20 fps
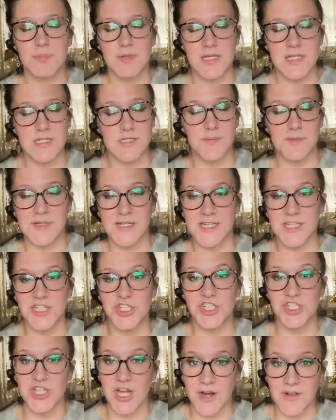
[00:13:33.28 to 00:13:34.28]
please, please
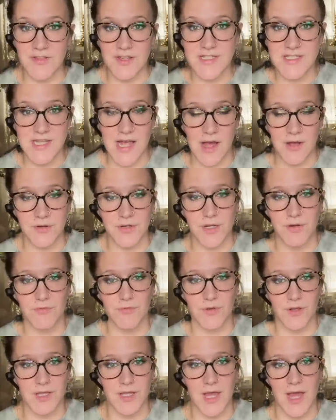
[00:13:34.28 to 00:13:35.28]
share this out. It
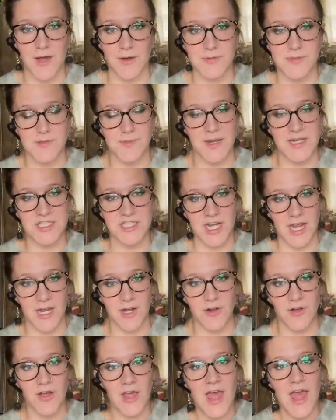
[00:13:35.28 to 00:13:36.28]
really helps my
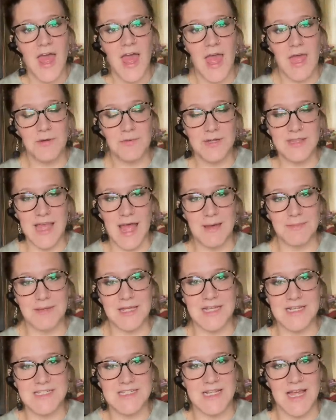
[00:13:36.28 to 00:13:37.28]
channel. And with that
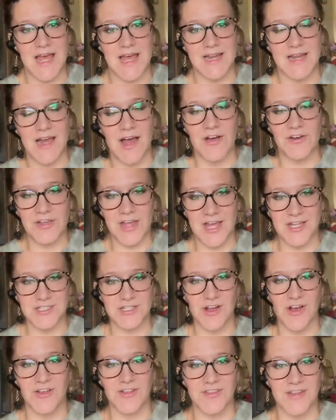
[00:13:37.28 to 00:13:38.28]
being said, I'll catch
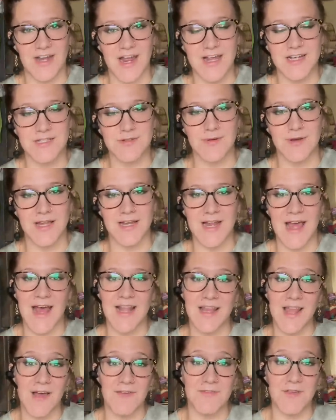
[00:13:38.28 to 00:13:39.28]
y'all in the next one. I
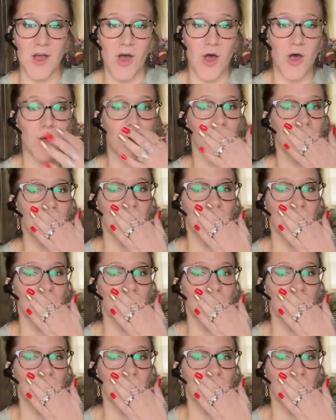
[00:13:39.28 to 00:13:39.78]
love y'all.